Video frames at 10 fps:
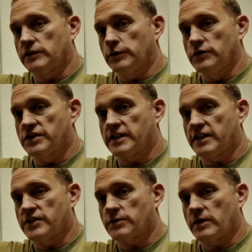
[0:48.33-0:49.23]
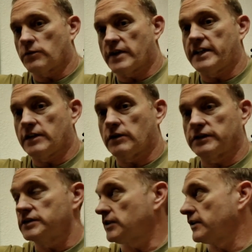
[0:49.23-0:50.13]
the conclusion, and it's written right here
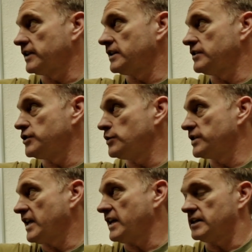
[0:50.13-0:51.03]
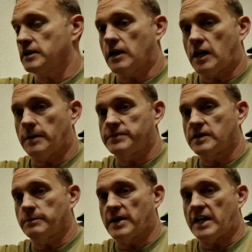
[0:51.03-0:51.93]
on the target, is you can't
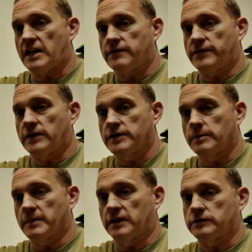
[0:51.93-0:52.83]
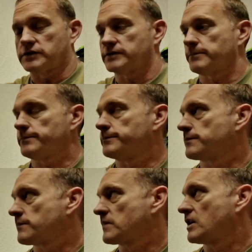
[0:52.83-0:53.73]
optic bad fundamentals.
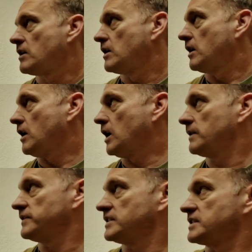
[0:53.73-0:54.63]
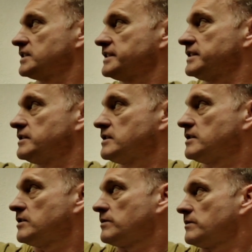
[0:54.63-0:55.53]
Obviously,
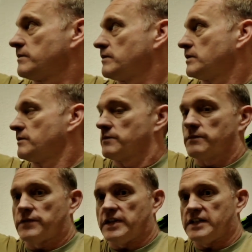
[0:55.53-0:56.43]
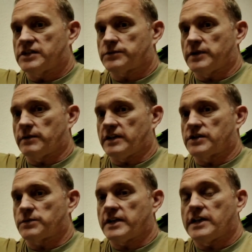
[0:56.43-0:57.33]
these three
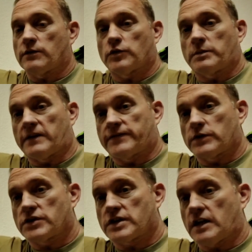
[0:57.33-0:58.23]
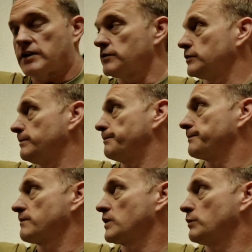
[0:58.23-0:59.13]
rounds right here were my first shot group
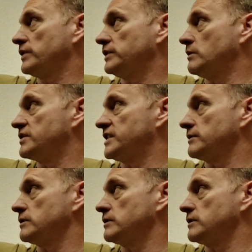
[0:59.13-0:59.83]
with no